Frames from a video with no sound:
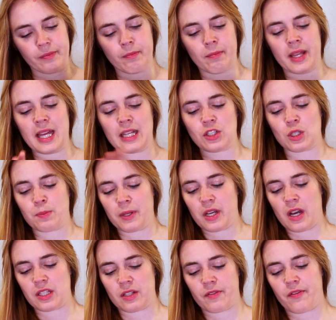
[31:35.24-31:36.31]
But that's just
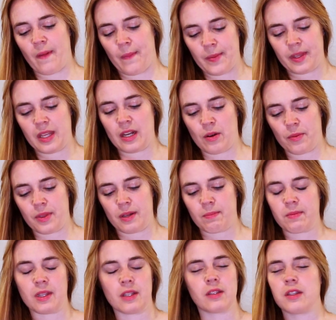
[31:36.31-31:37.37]
because of, you know,
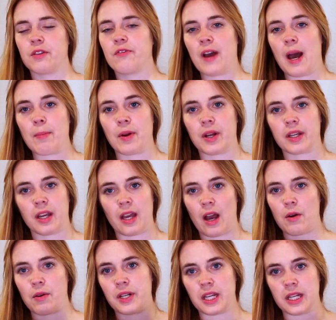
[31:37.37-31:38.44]
the fabric,
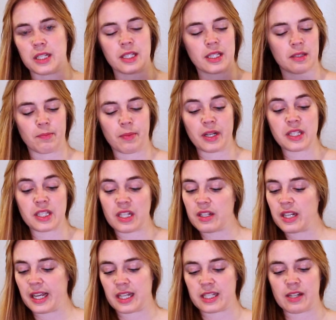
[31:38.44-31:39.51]
how it is. But it's
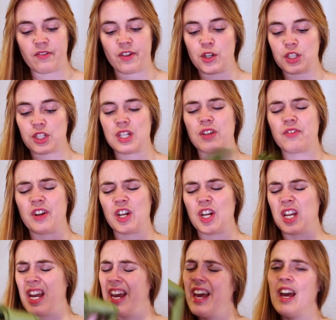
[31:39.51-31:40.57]
still, like I said, still
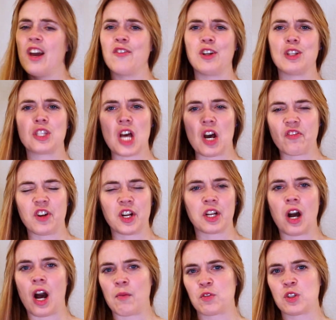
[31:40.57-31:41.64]
very, very soft, very
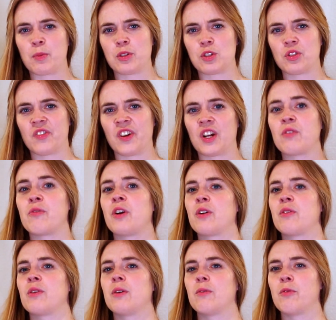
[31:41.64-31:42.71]
comfortable to
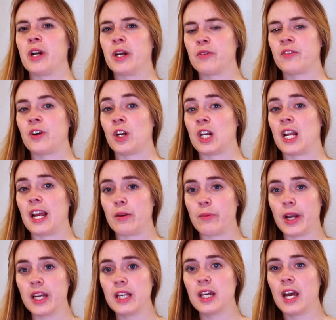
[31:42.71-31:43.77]
wear, very
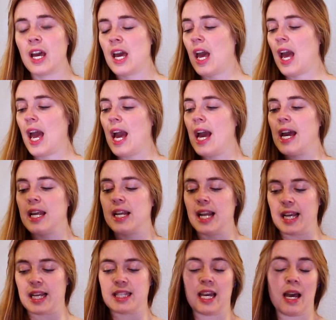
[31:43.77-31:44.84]
lightweight. And
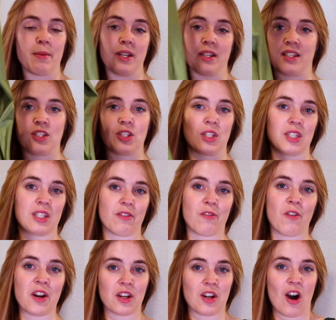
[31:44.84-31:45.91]
like I said, I mean, it's just a
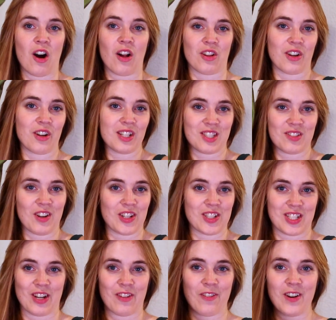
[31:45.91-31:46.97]
fun color. It's very
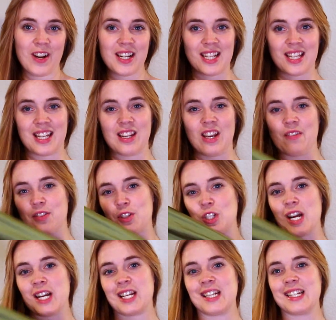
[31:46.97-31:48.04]
different. And then you have the
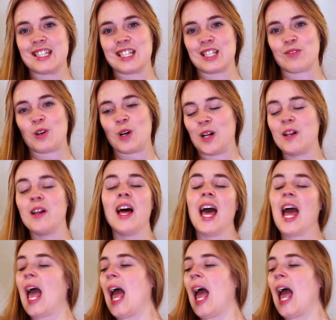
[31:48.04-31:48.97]
shininess as well.